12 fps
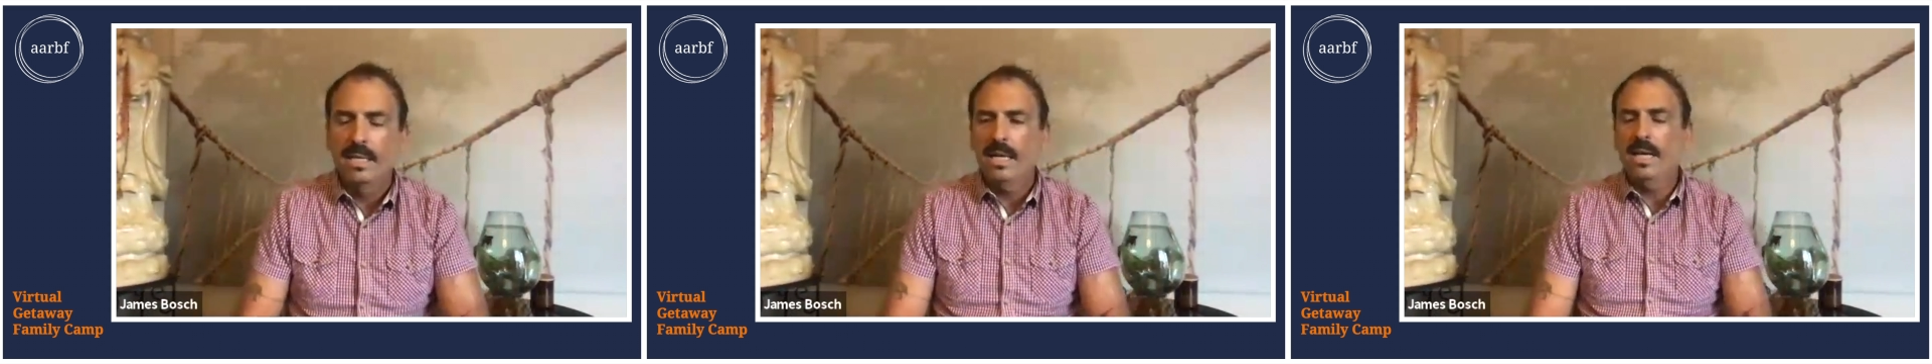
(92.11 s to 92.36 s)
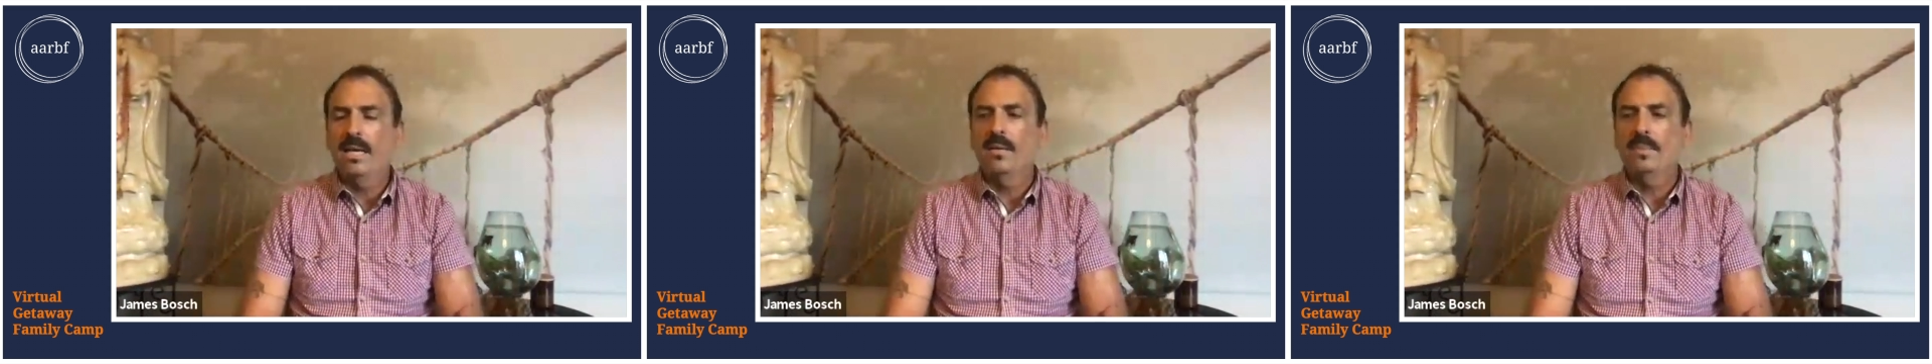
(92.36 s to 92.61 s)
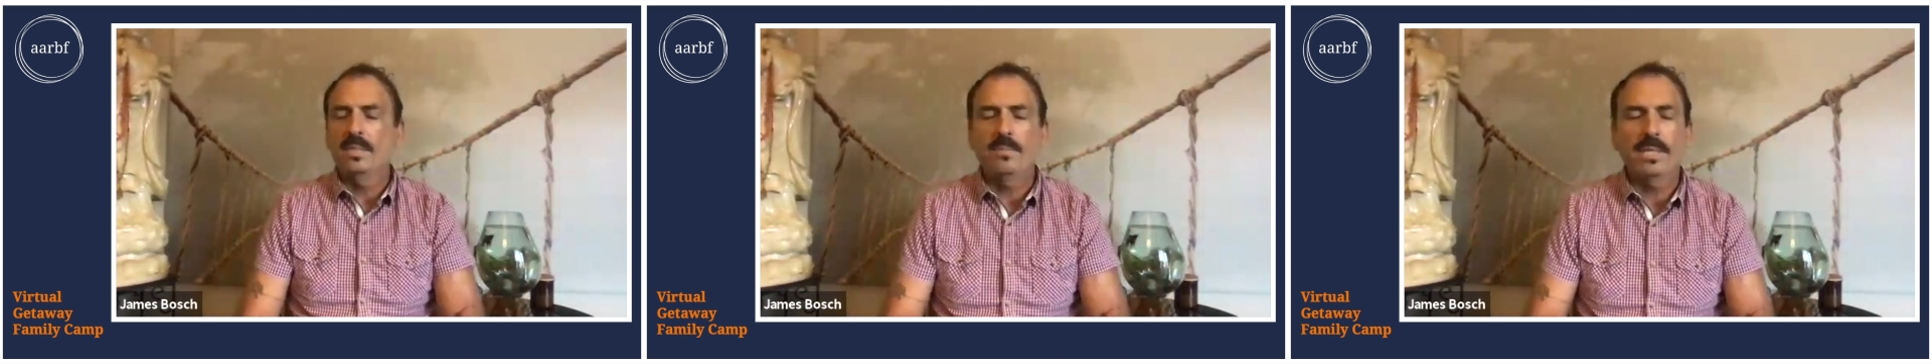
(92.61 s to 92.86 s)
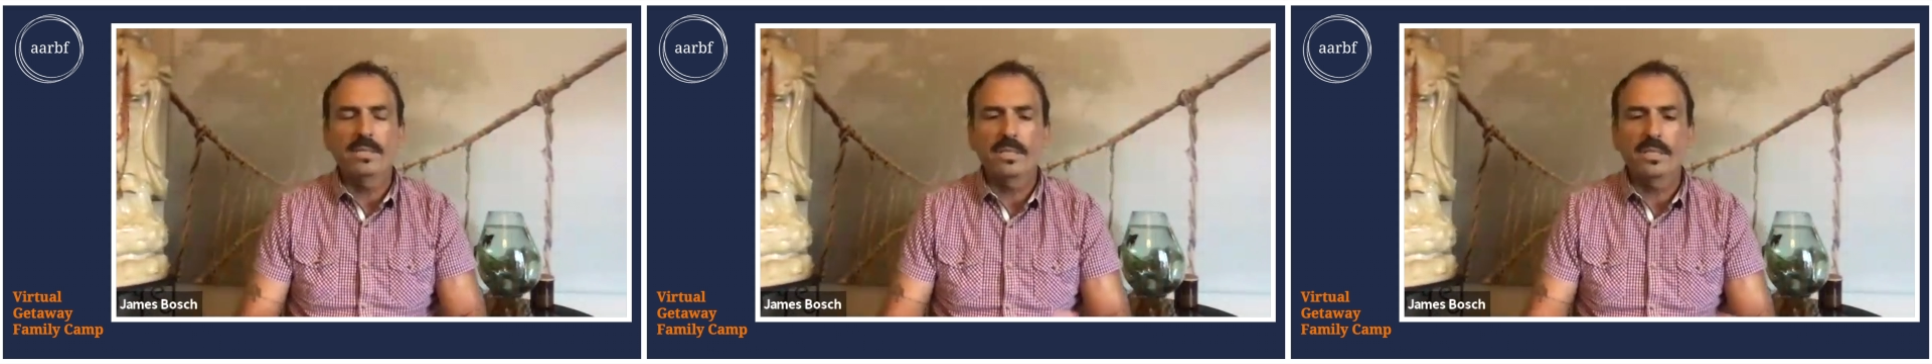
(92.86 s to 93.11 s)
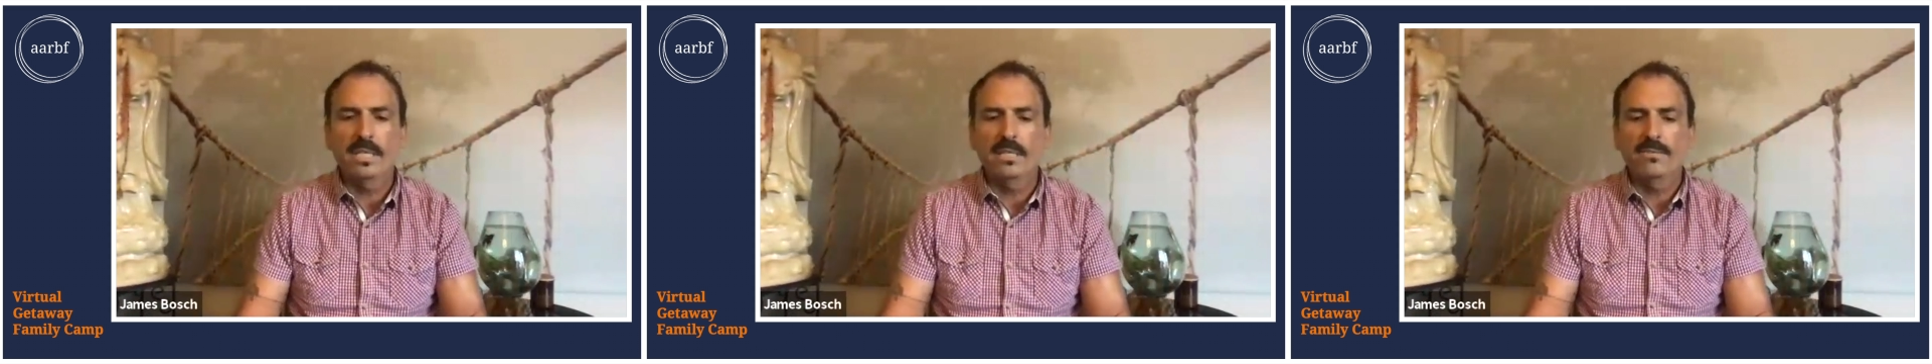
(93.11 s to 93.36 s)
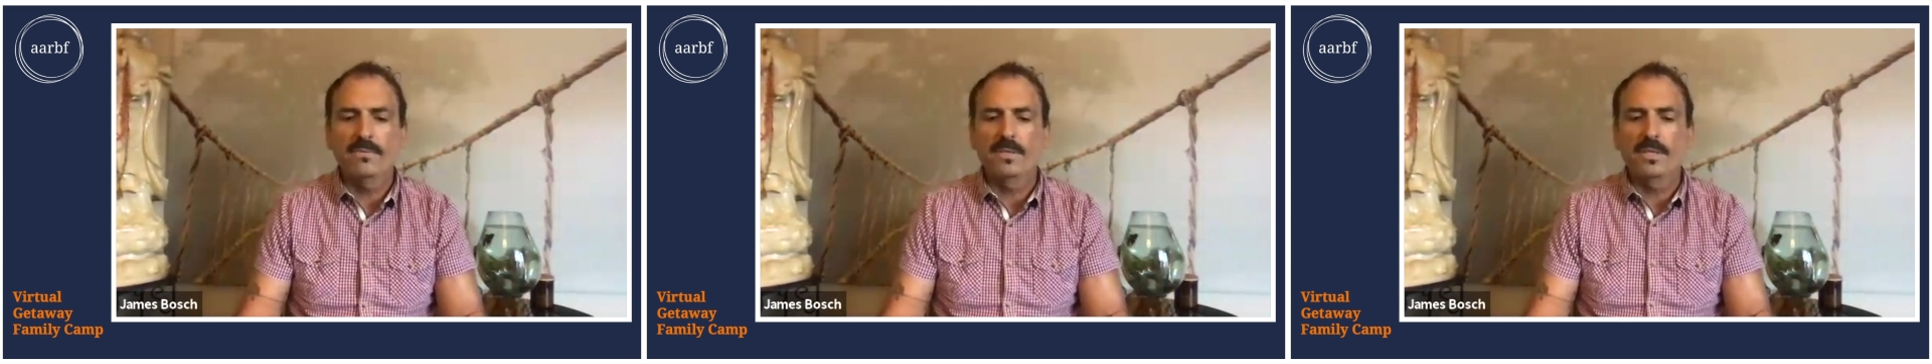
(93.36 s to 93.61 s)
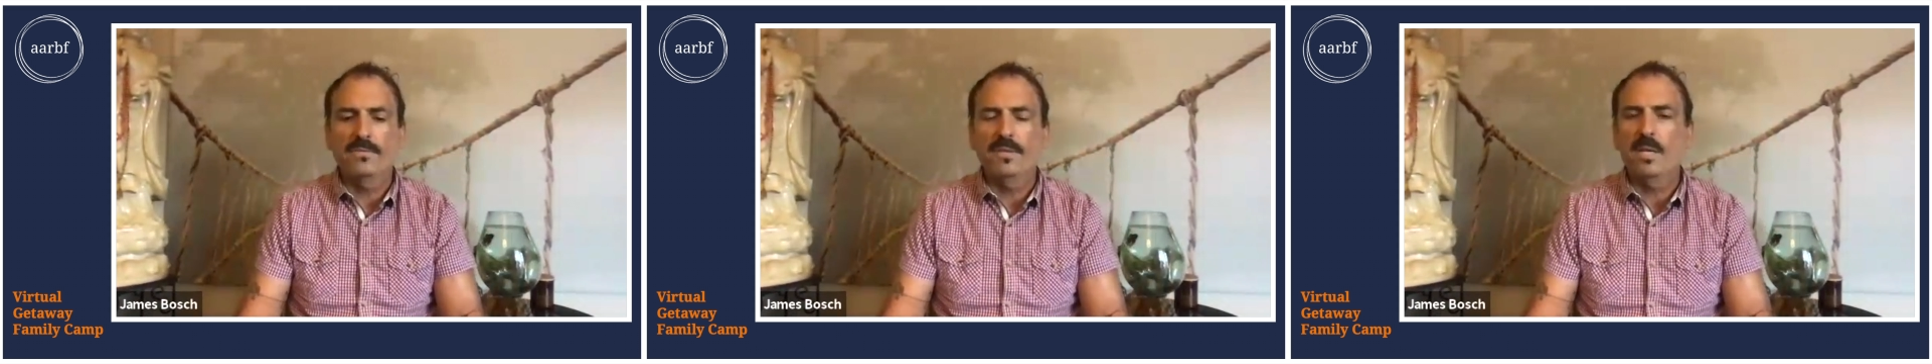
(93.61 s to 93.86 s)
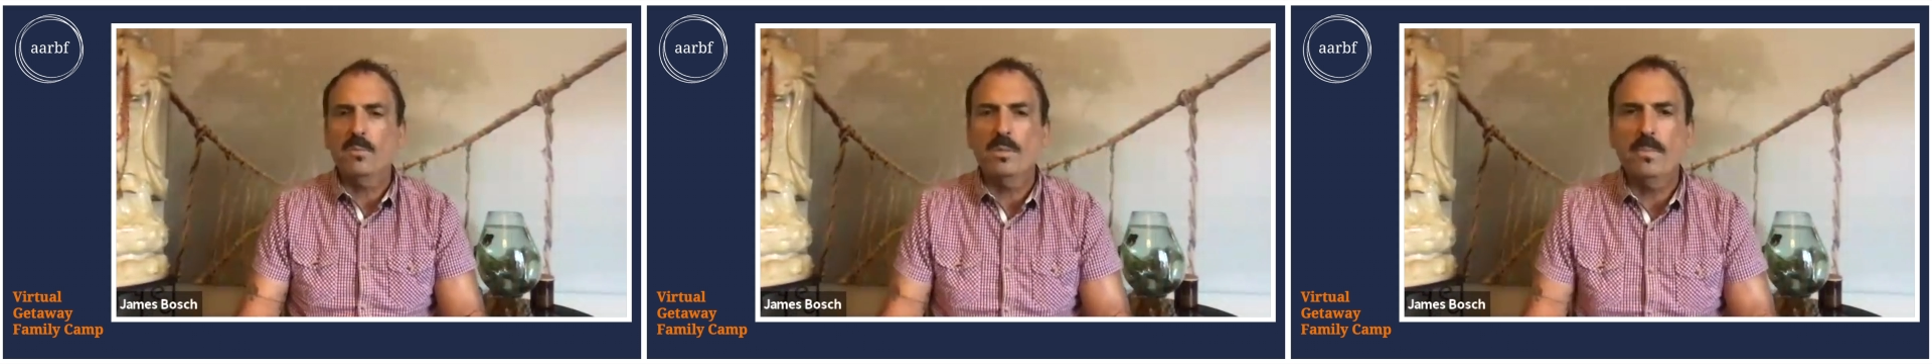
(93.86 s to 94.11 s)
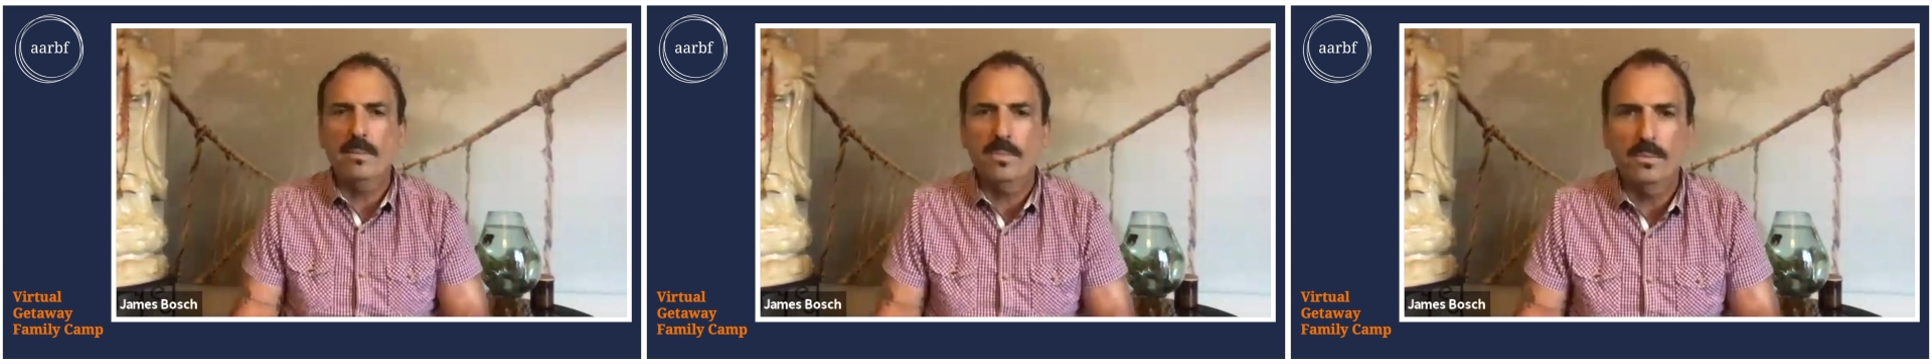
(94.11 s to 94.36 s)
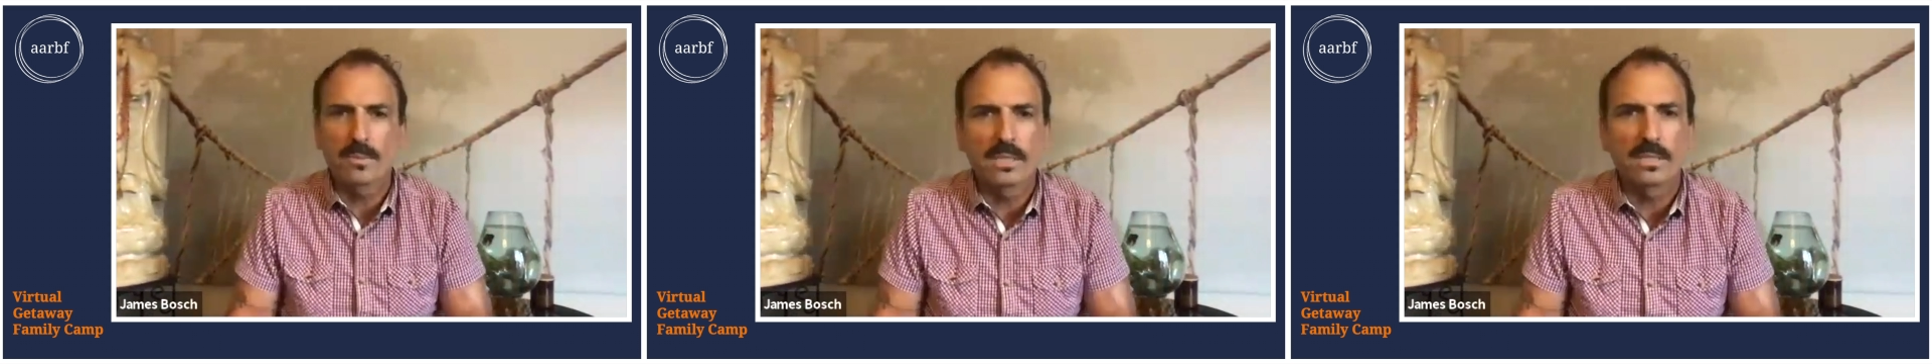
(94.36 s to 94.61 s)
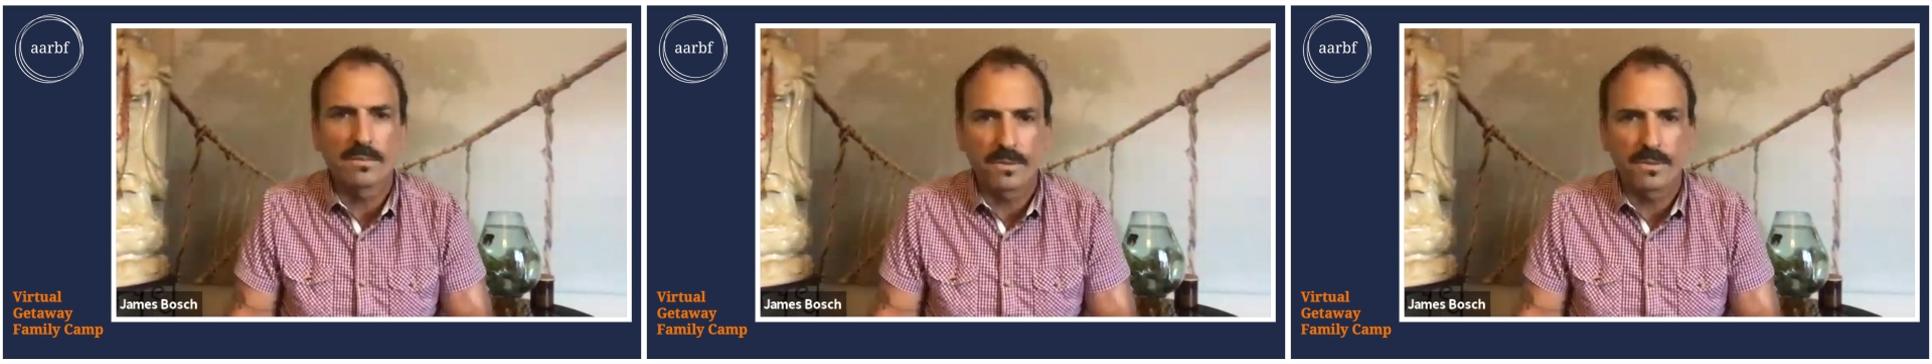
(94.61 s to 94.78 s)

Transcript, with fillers: Uh, especially if the family member was the